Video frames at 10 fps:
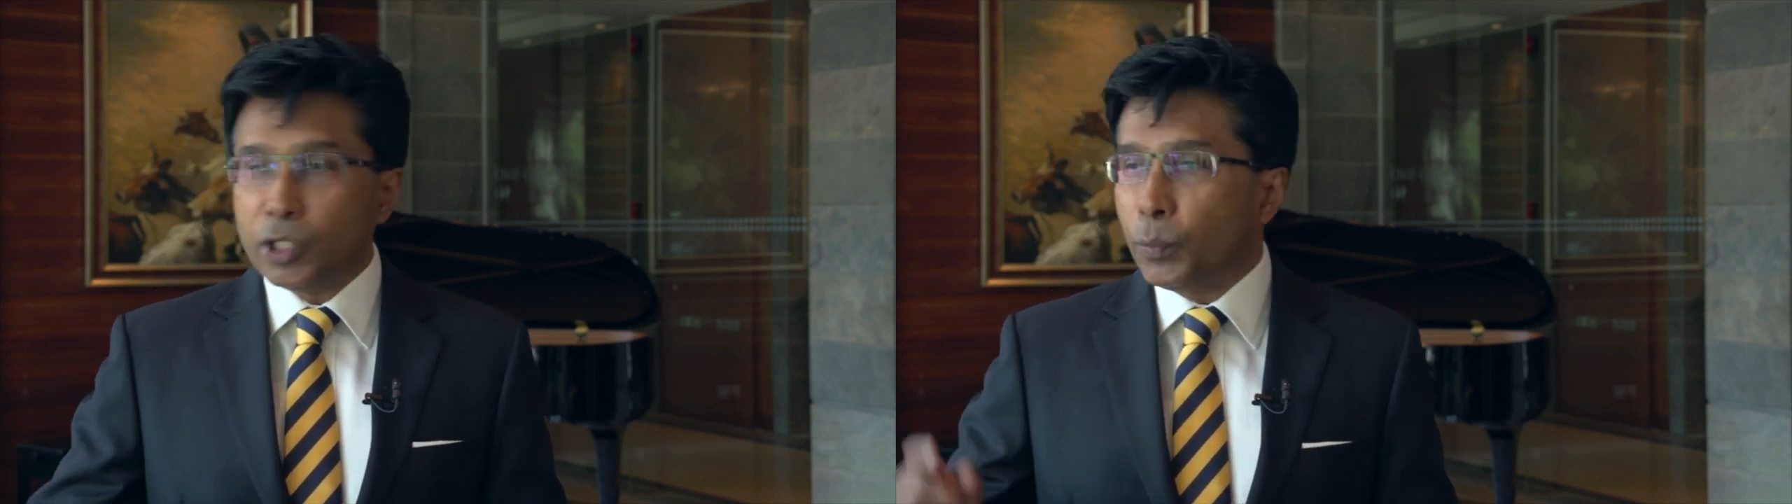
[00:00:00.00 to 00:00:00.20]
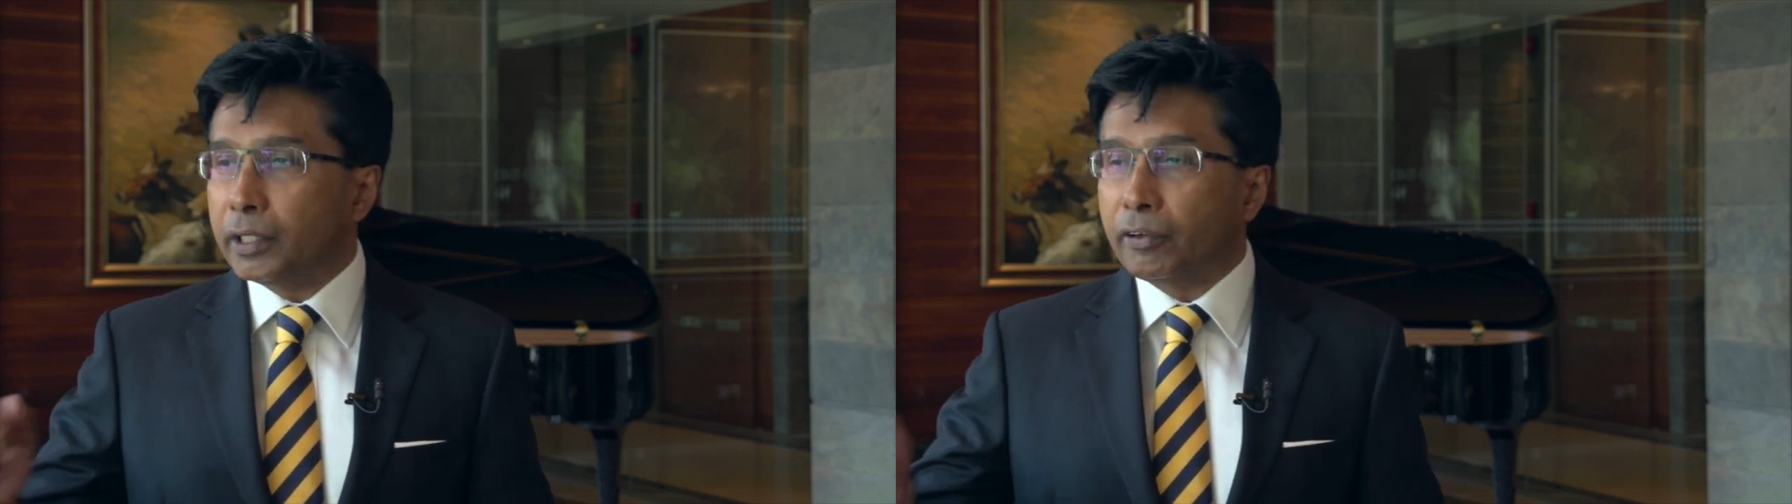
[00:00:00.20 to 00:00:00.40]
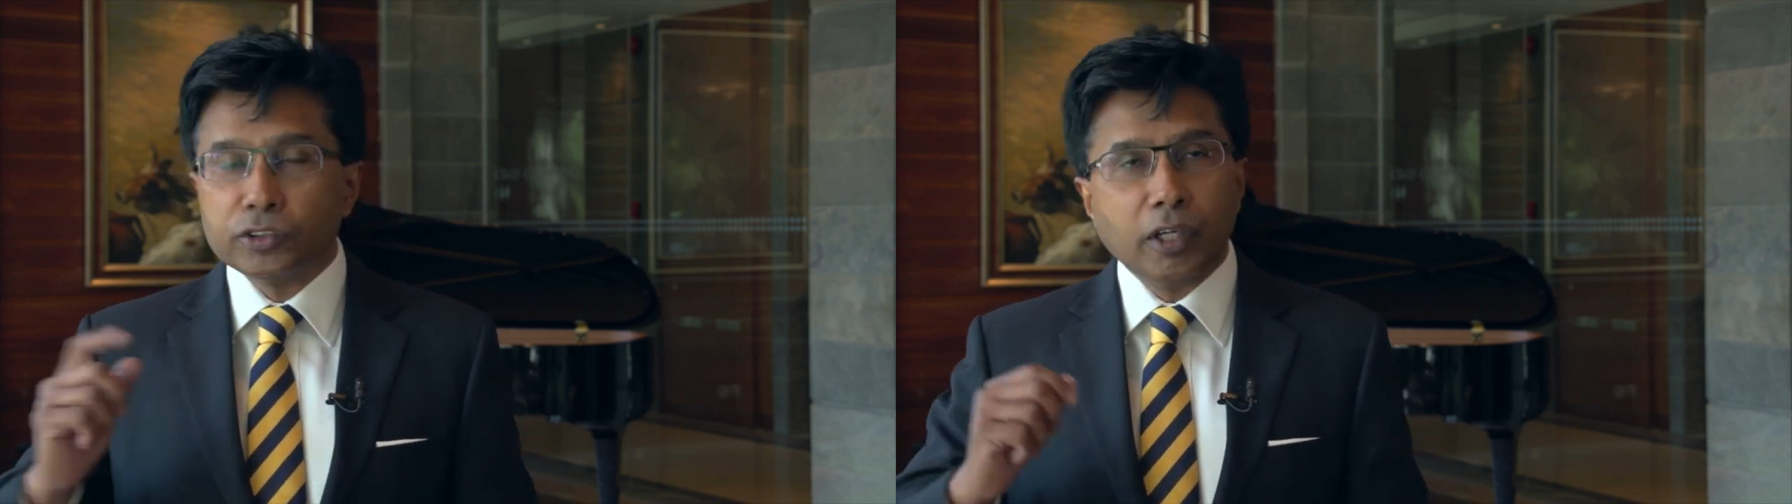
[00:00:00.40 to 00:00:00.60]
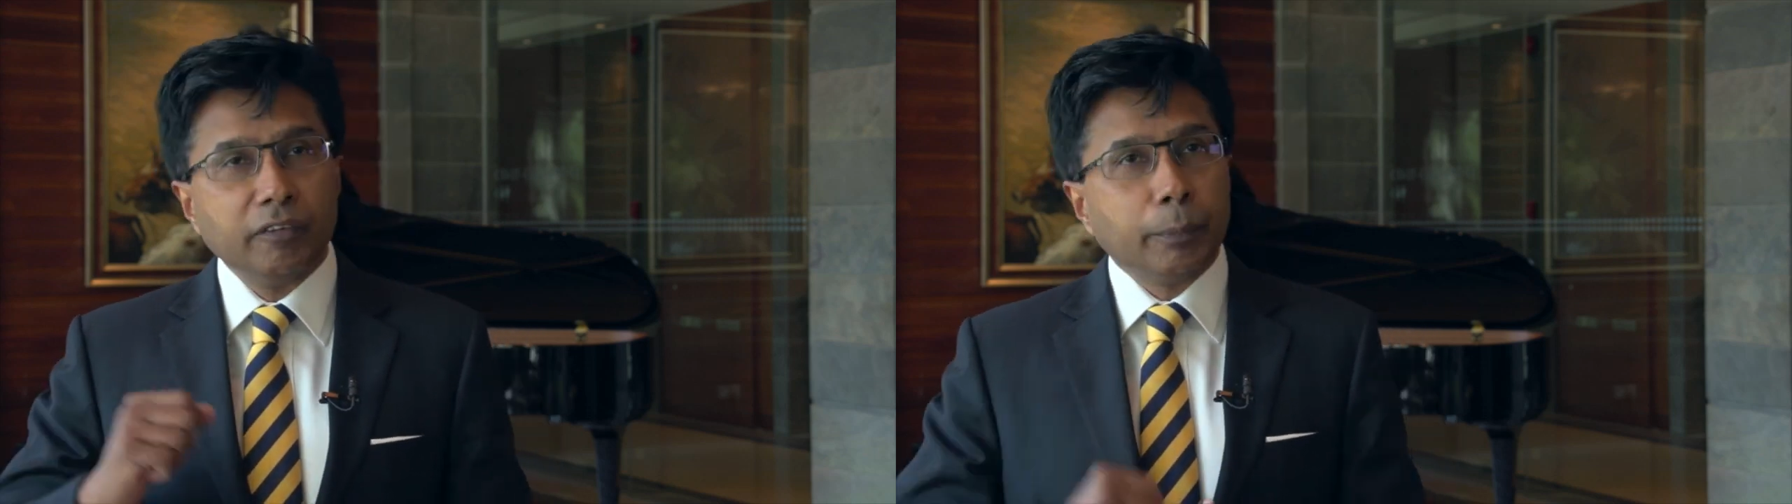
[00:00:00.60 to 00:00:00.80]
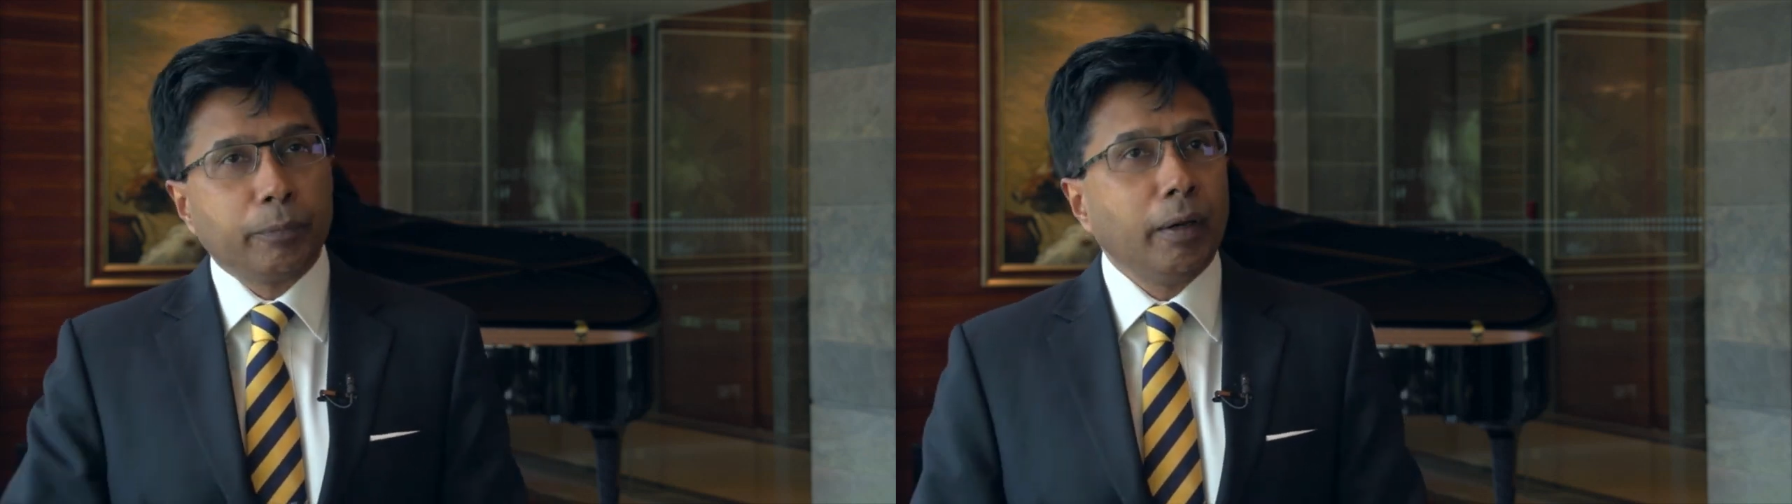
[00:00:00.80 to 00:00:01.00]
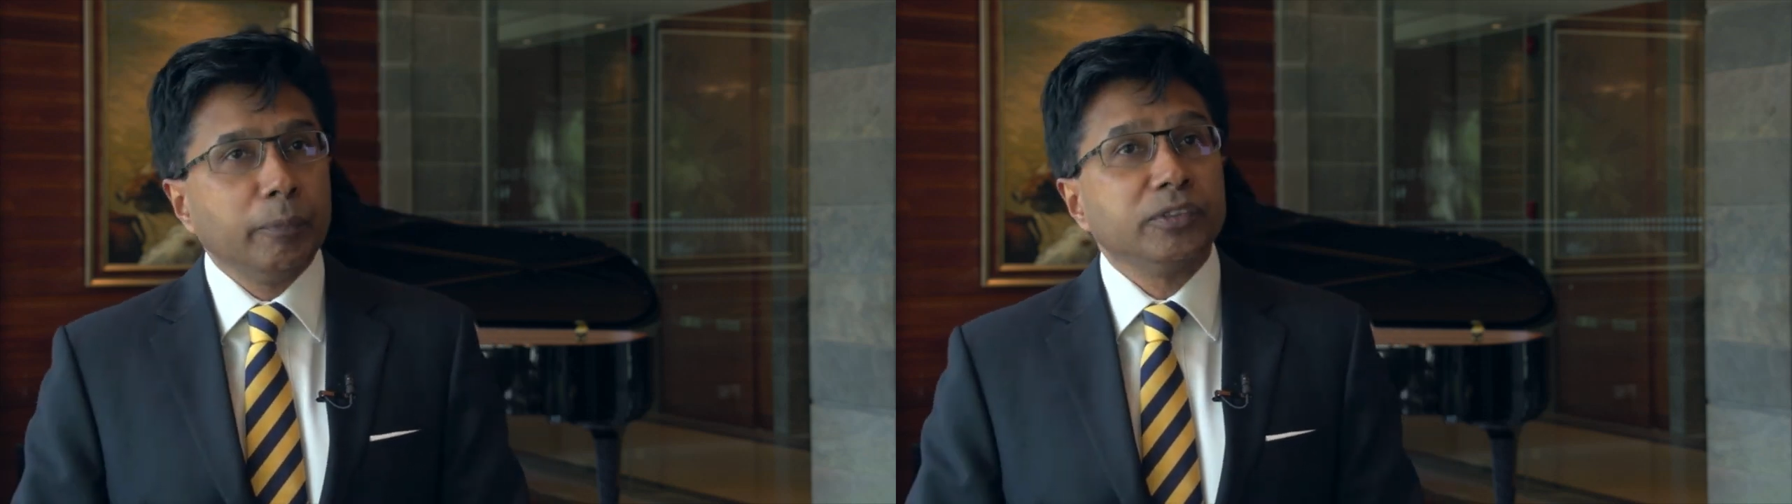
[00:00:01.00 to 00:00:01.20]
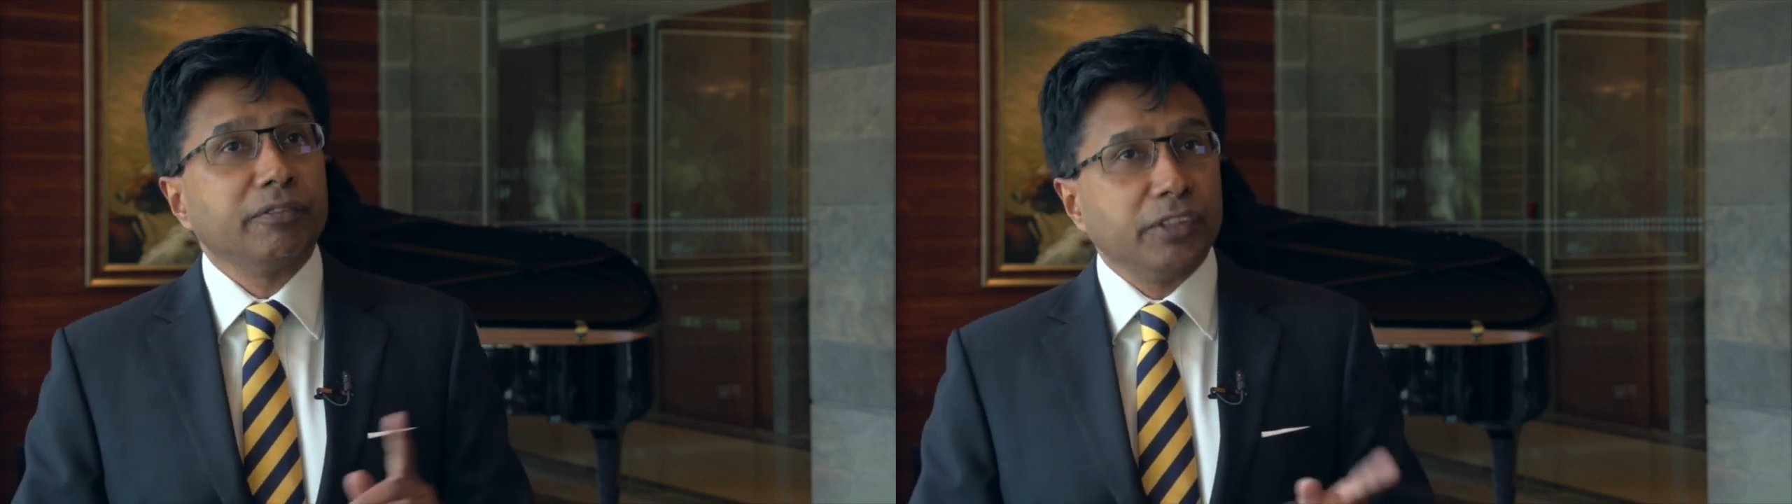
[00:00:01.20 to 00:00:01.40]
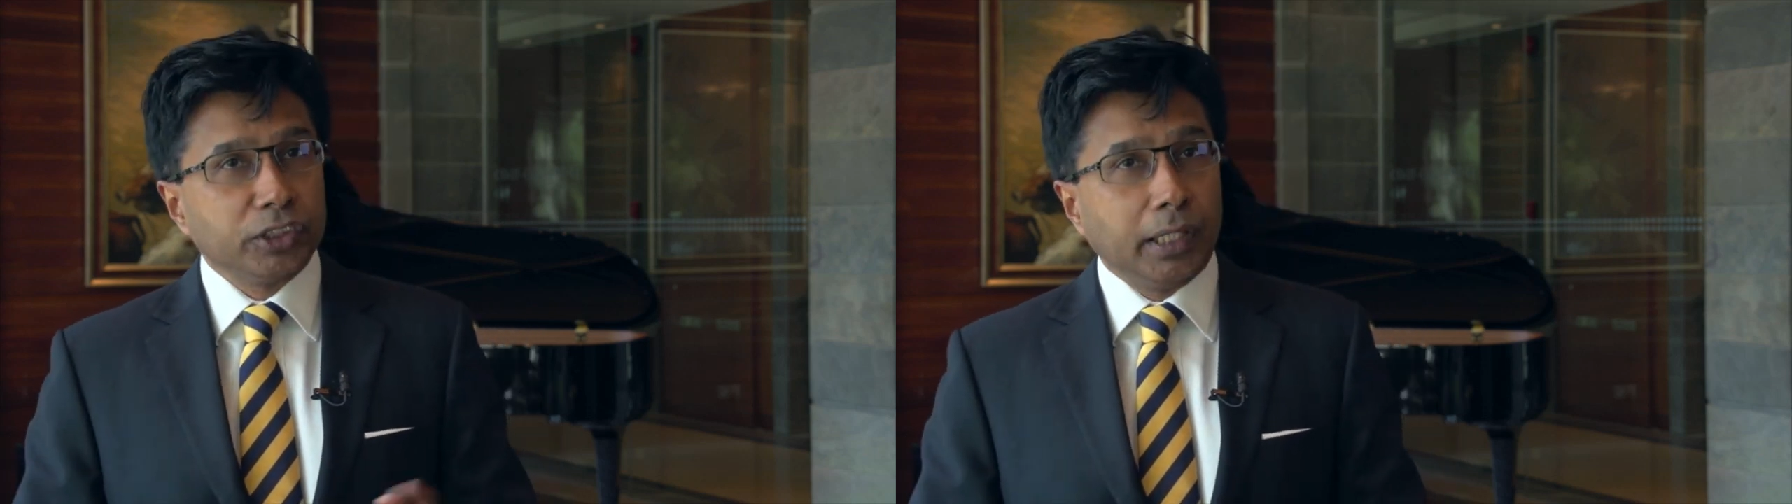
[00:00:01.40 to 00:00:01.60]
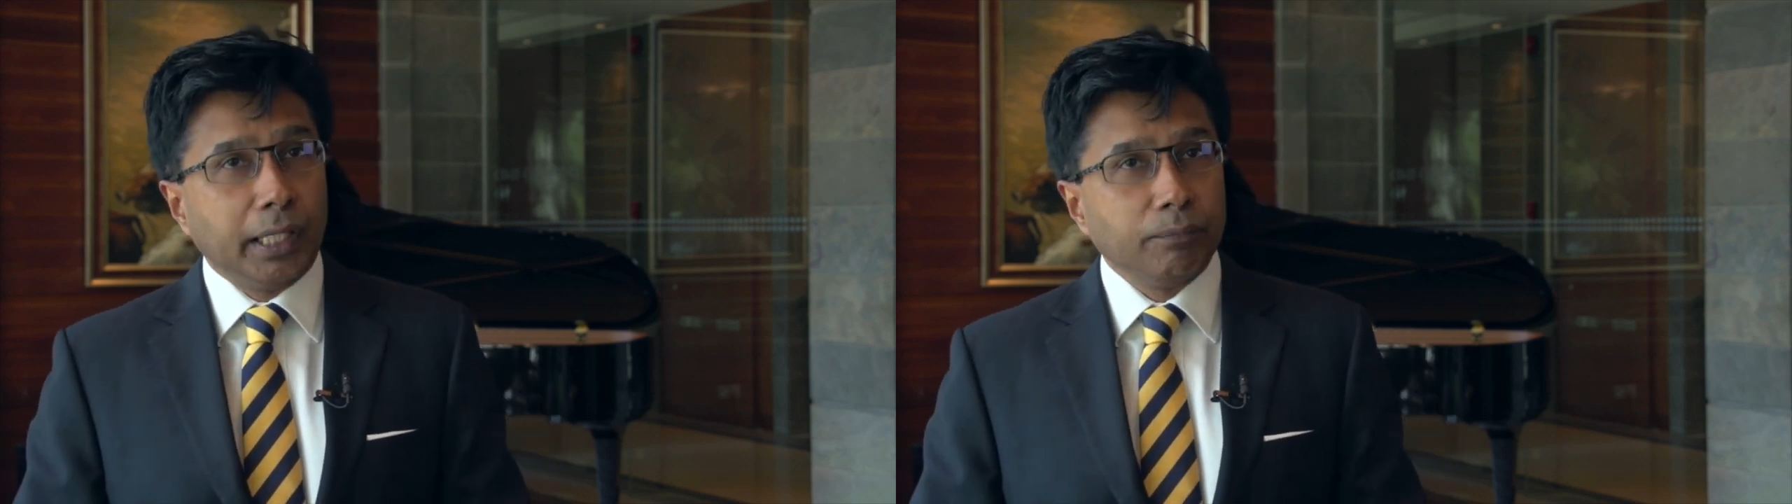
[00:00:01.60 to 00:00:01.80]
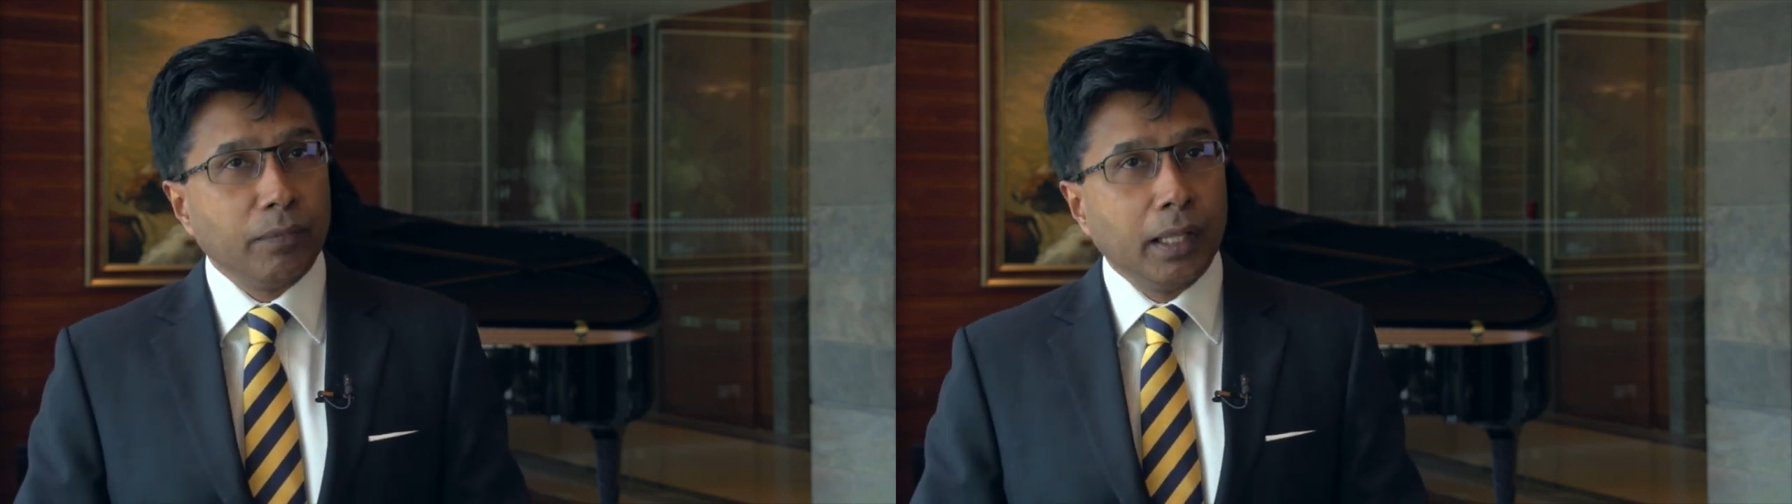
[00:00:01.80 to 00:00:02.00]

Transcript: you want to resolve the problems the first time.